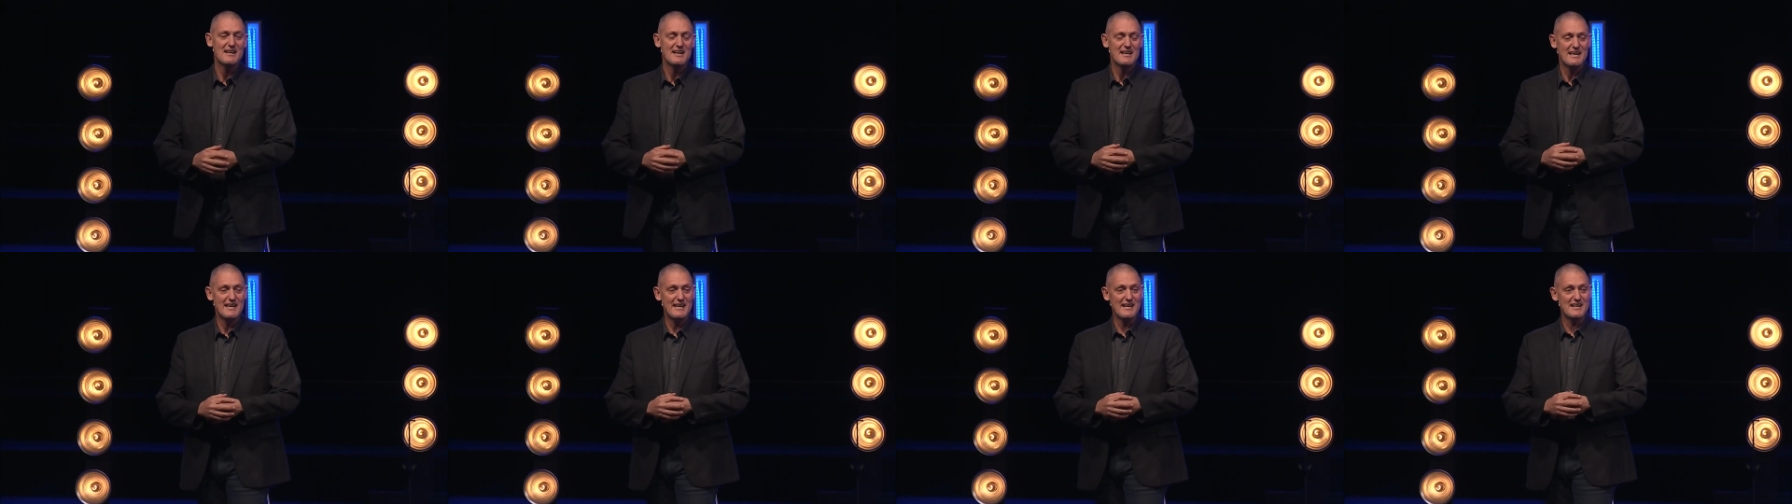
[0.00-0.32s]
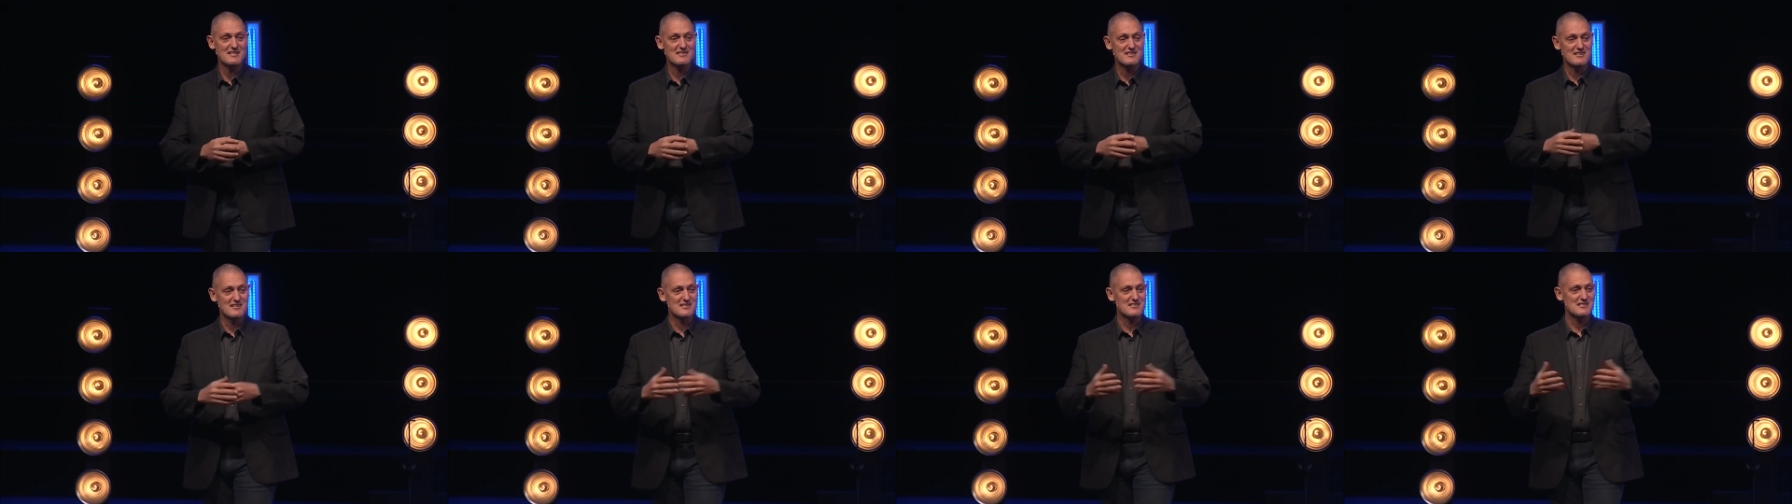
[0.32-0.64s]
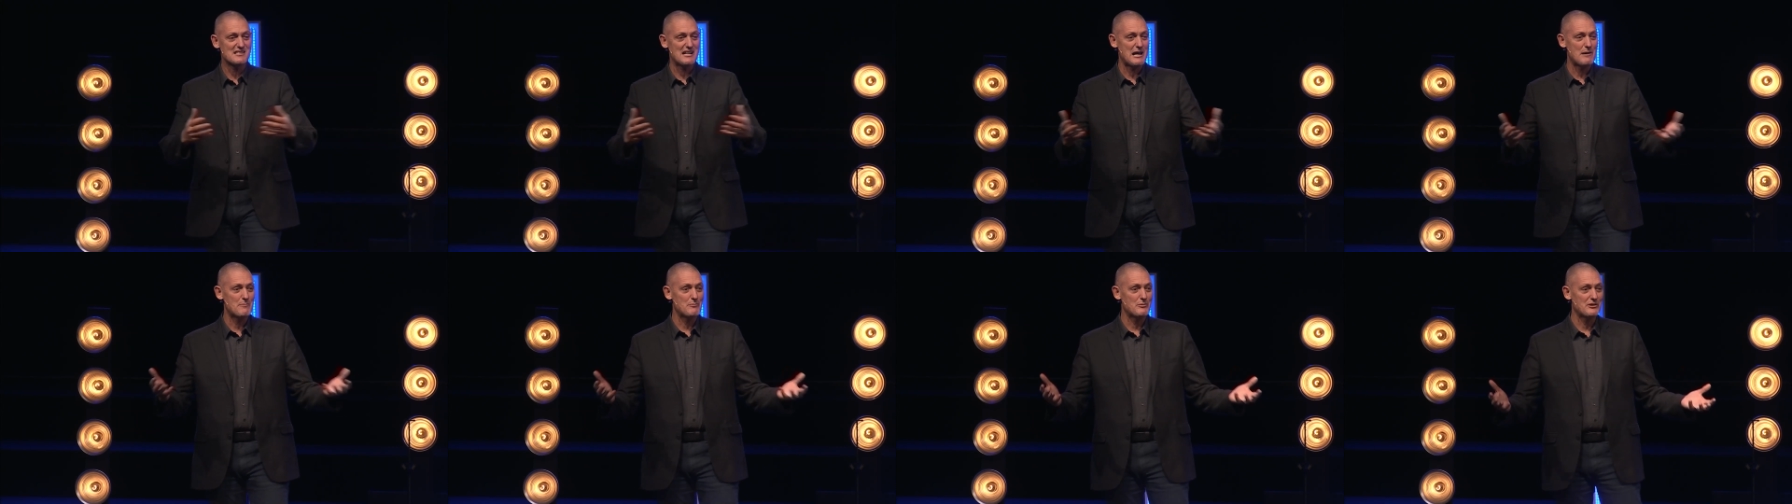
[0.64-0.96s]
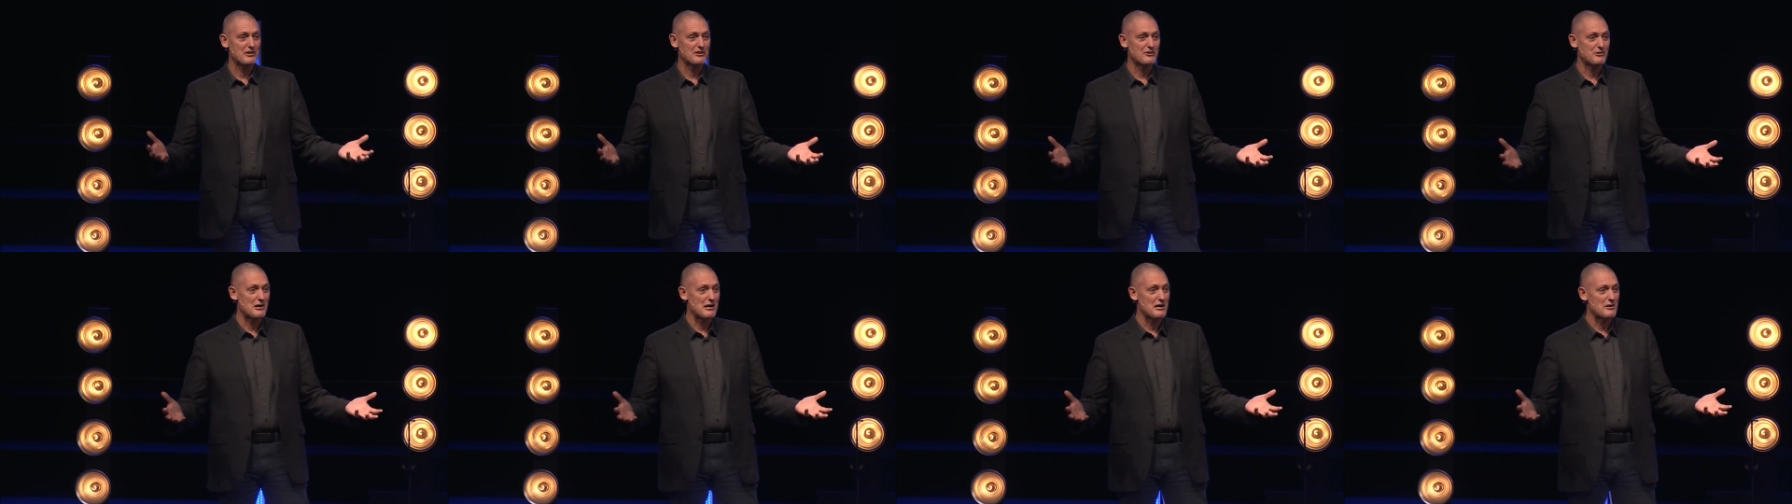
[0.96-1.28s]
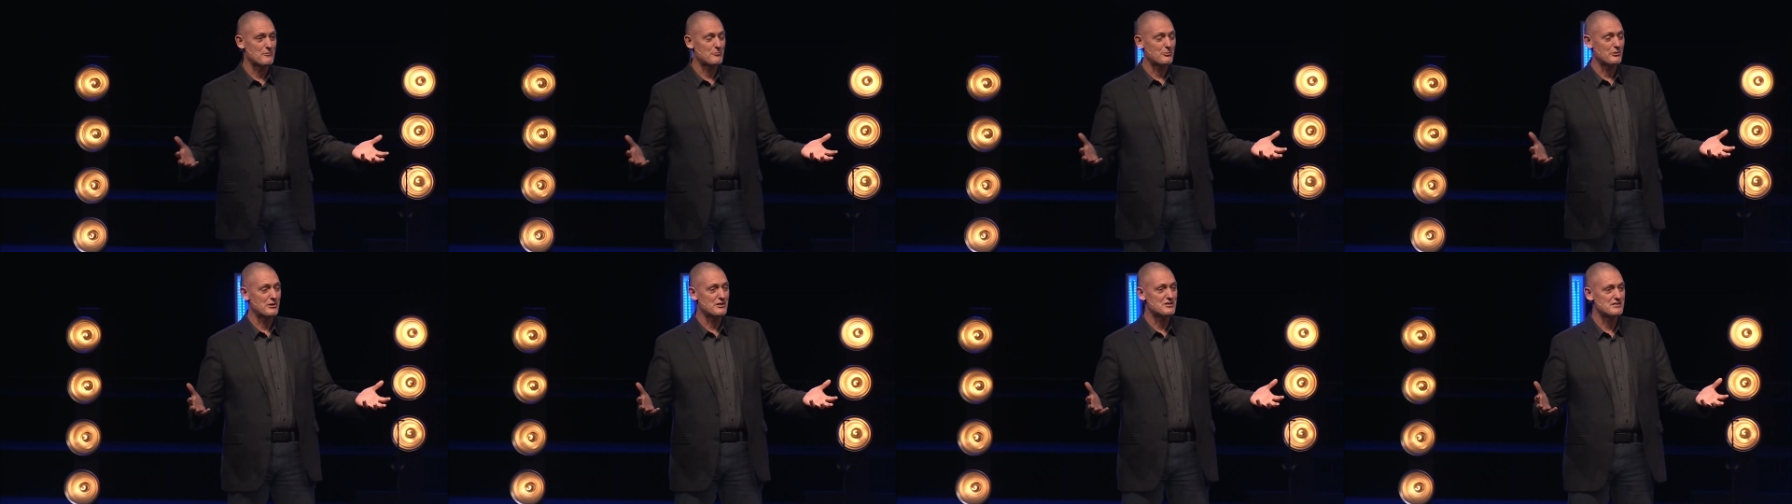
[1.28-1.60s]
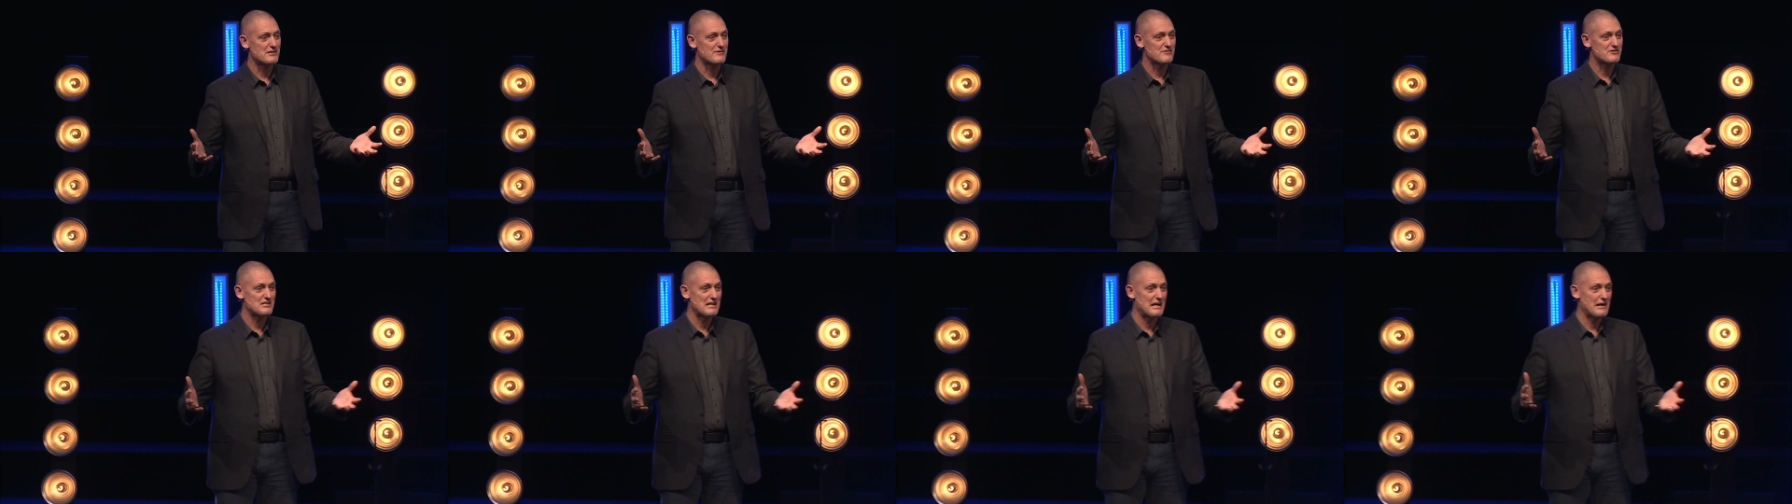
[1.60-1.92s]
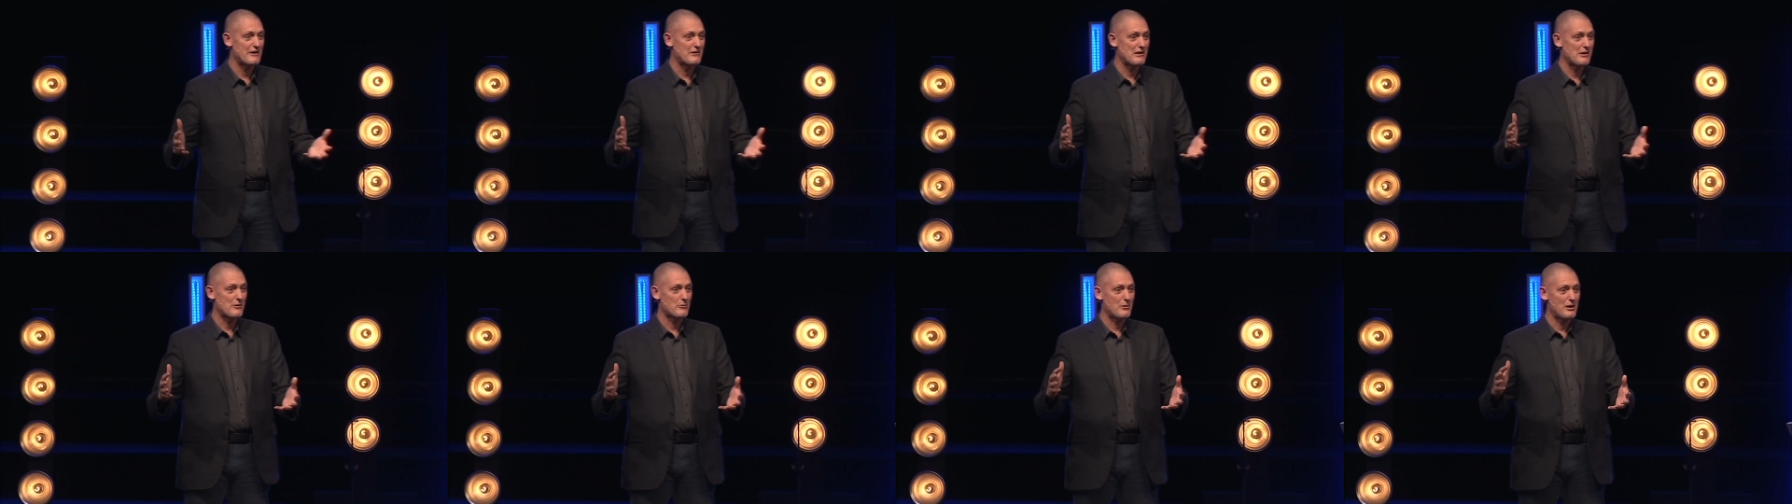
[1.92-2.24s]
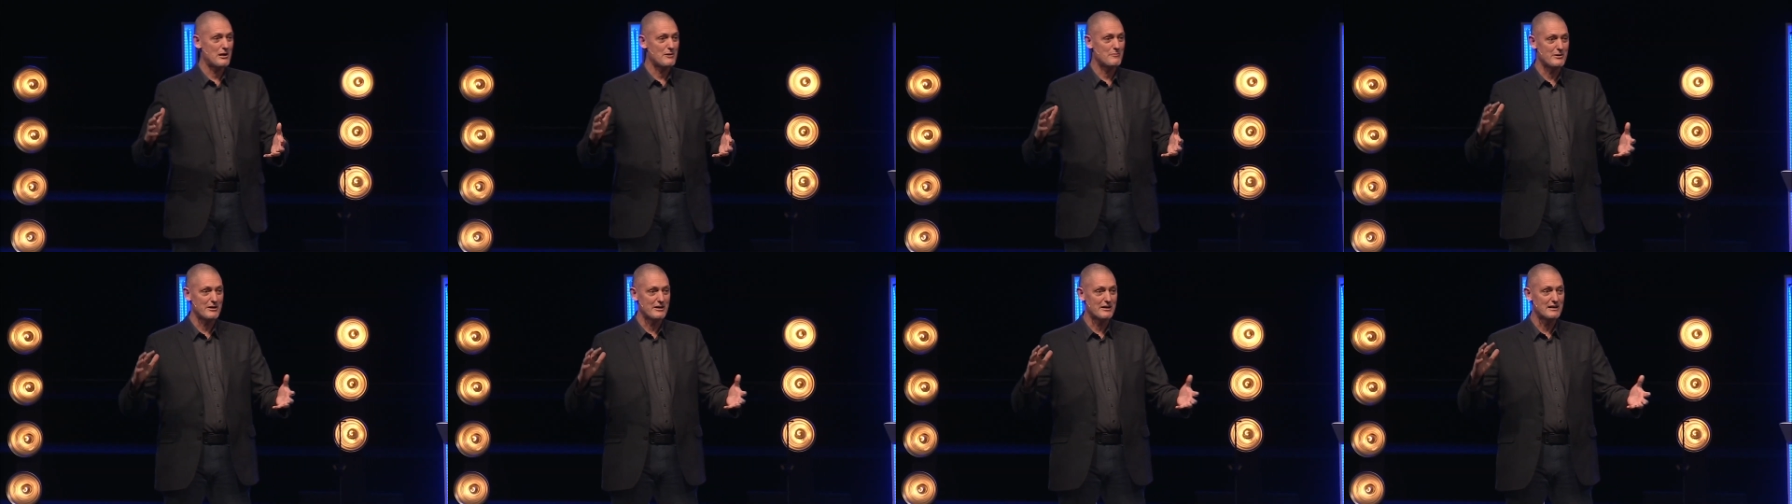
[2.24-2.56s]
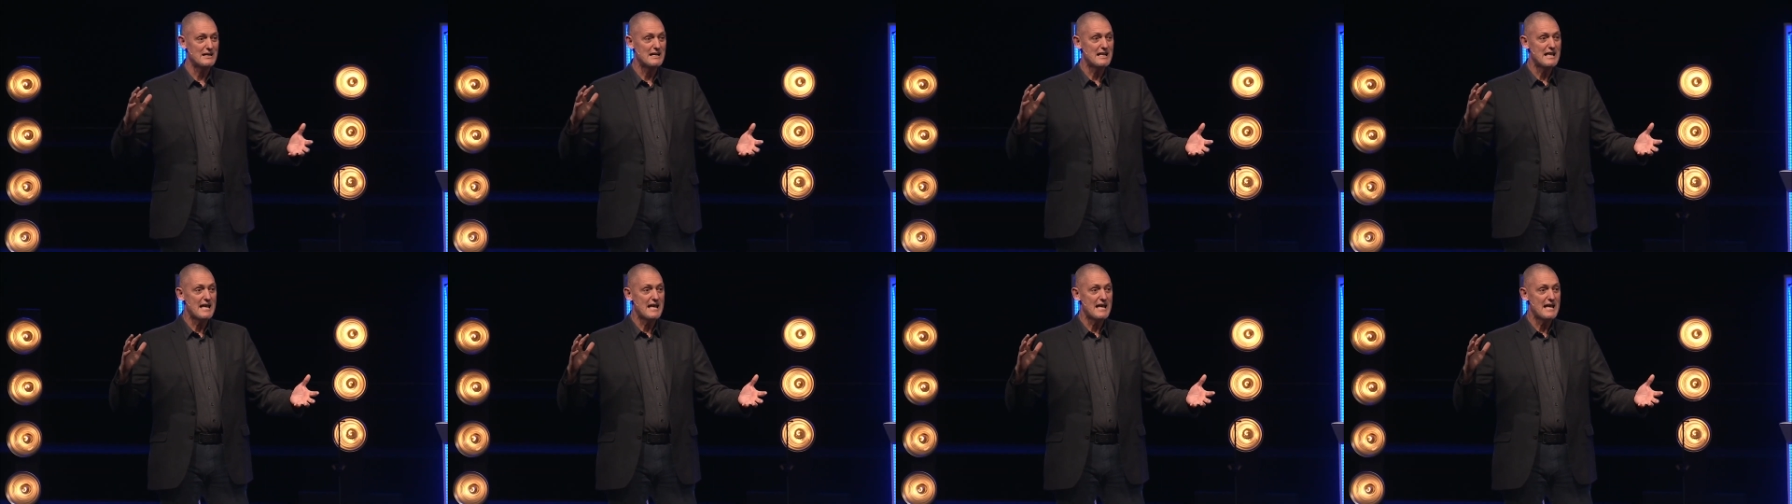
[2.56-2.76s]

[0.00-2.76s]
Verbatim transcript: He has discipled the crown prince of Saudi Arabia,